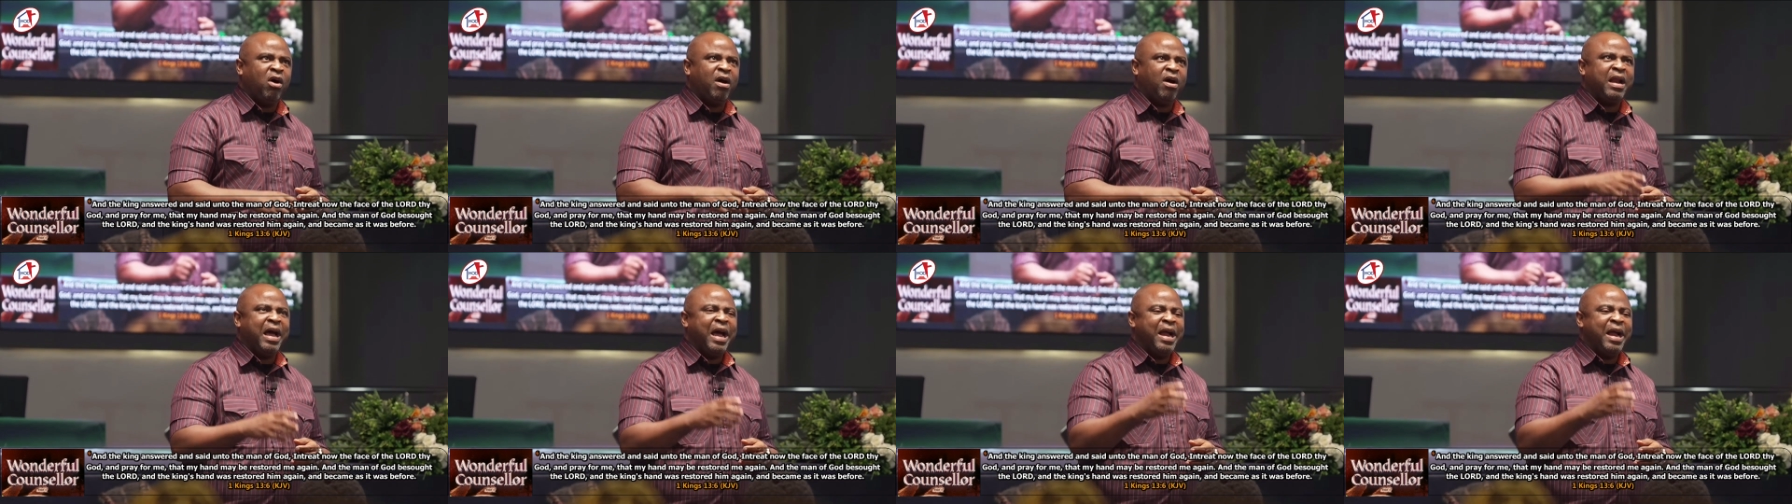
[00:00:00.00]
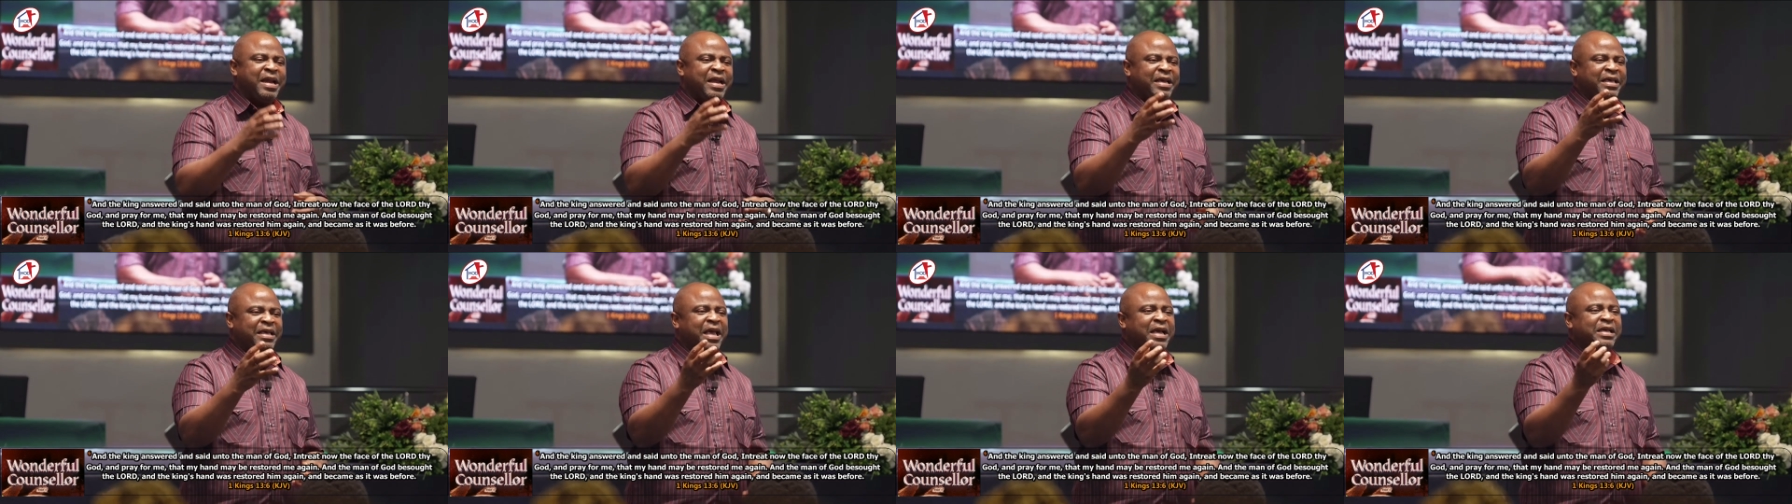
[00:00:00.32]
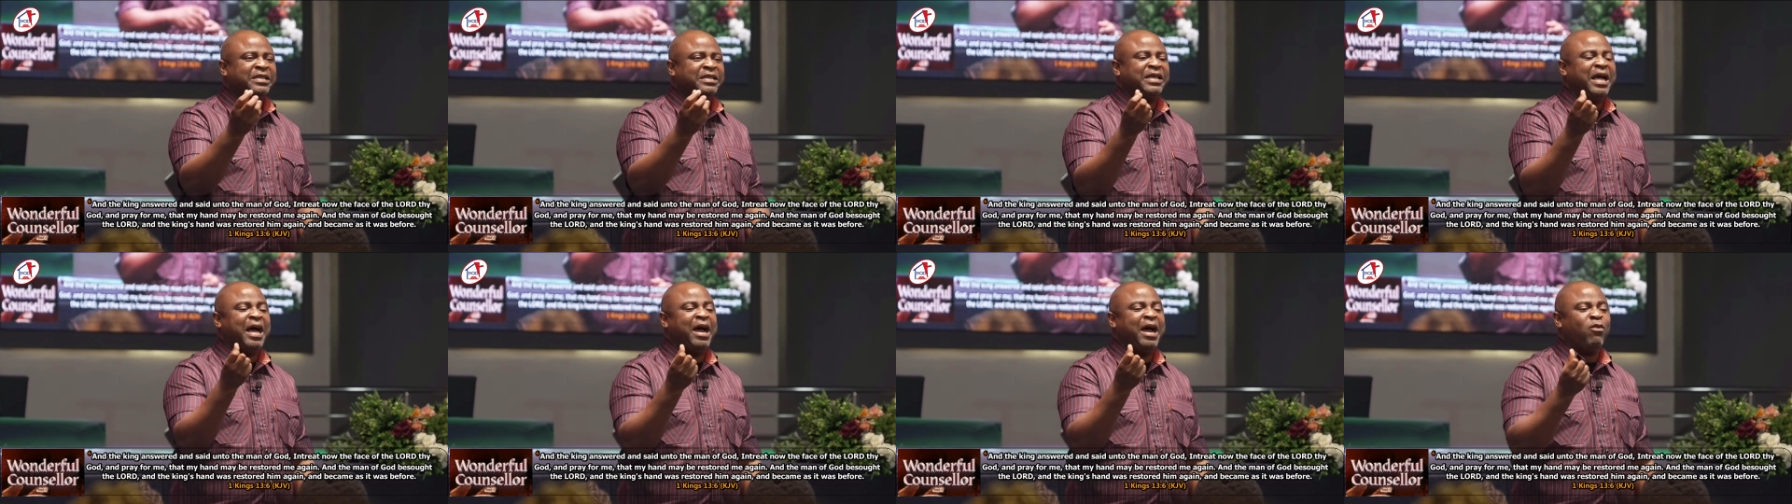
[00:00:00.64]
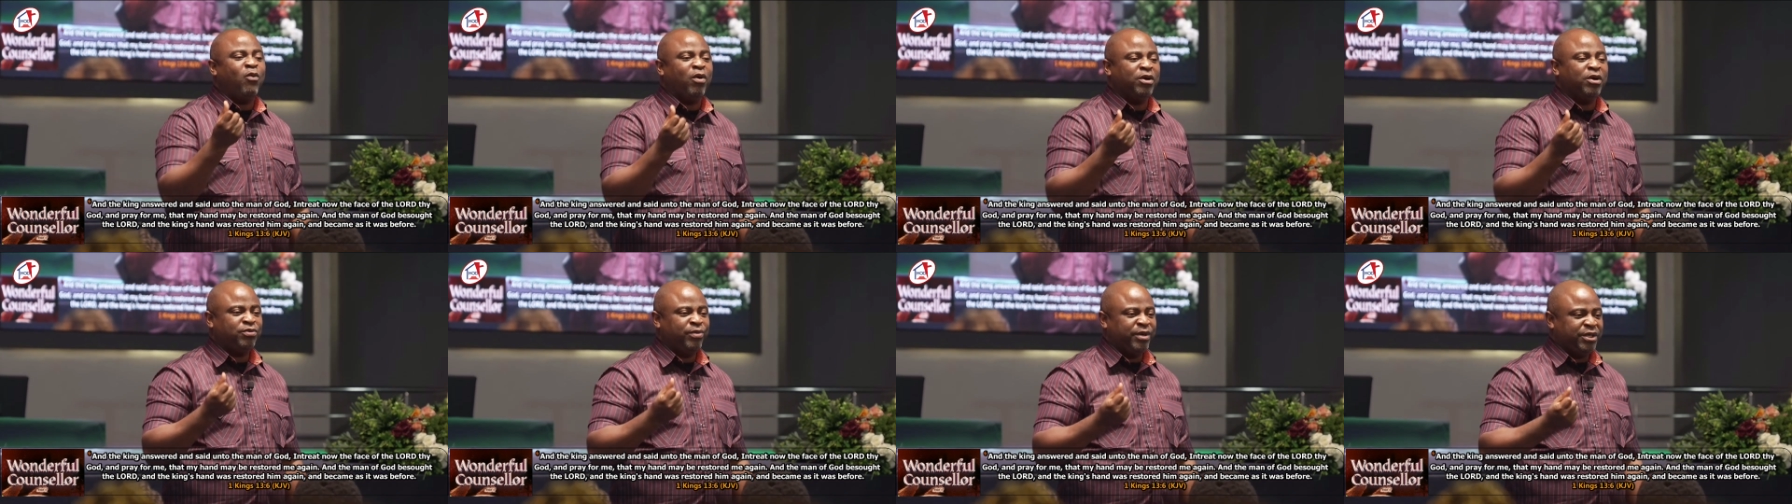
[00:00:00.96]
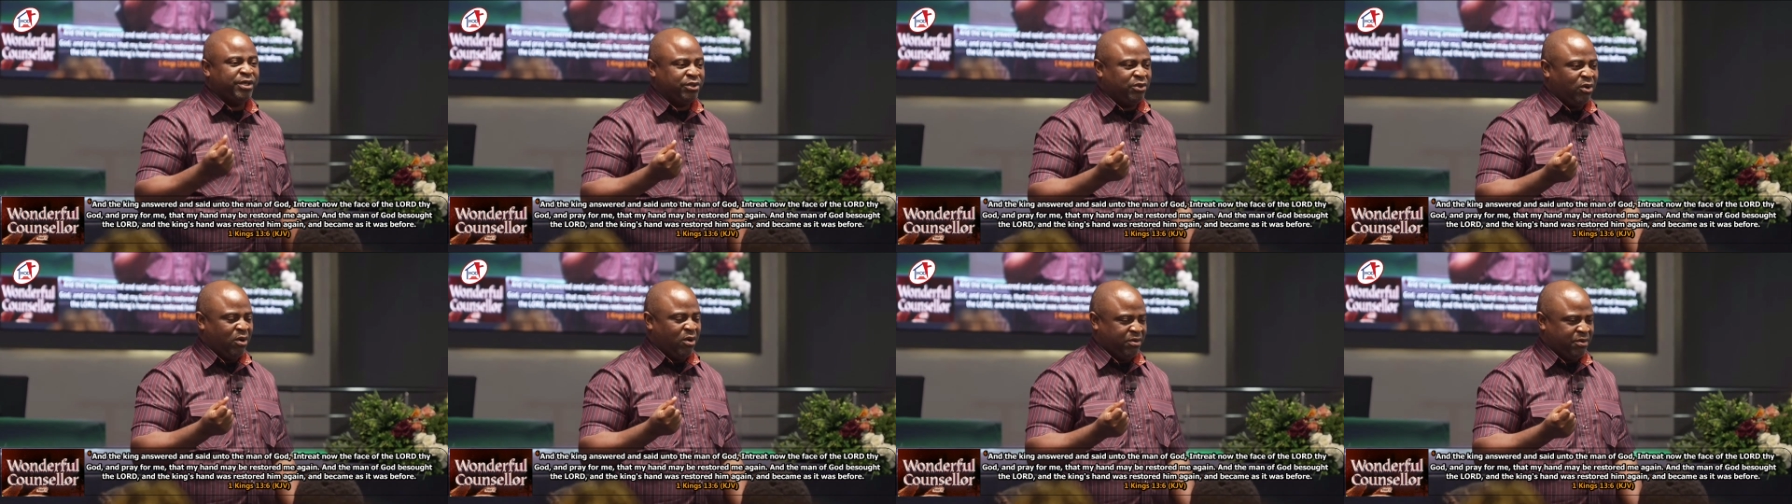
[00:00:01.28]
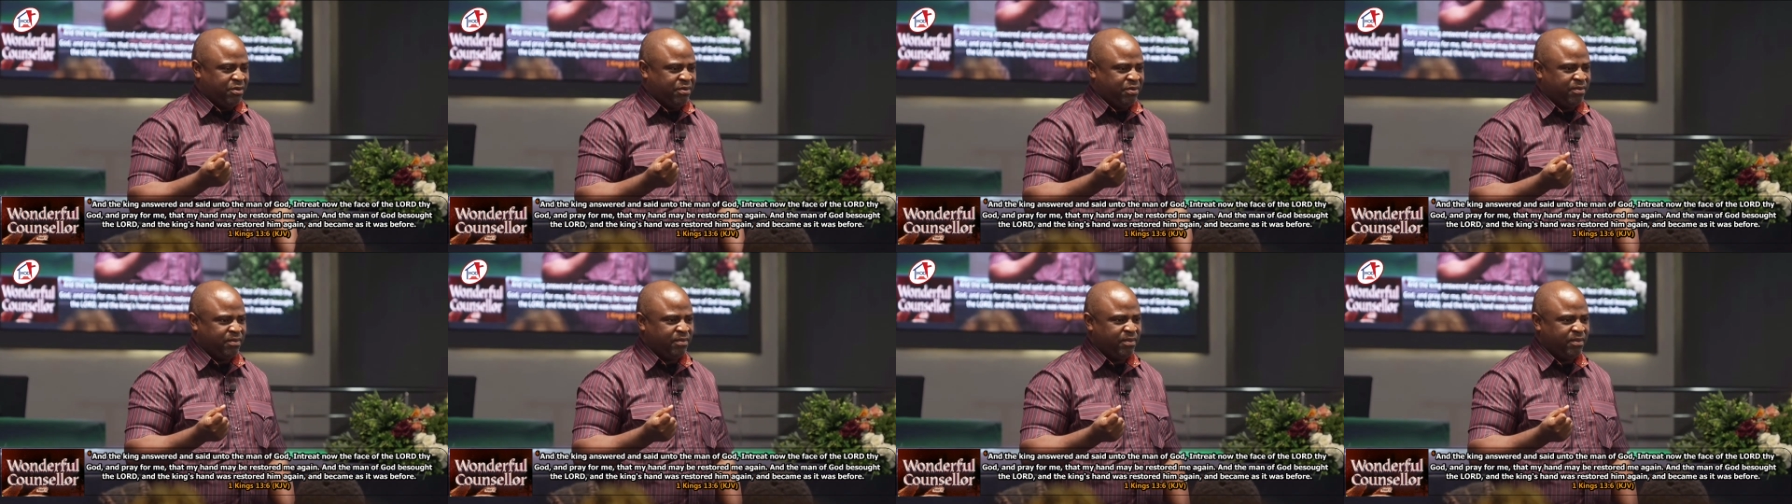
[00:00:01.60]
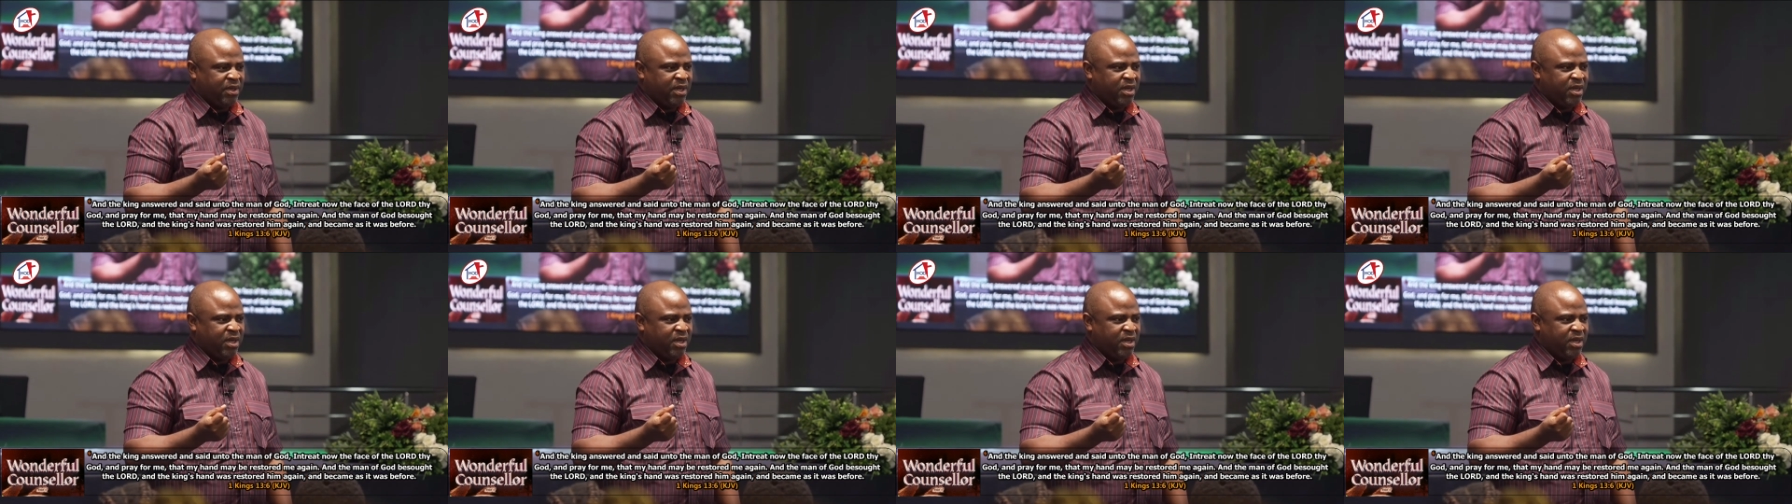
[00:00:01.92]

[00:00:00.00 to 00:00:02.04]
Lord, and the king's hand was restored.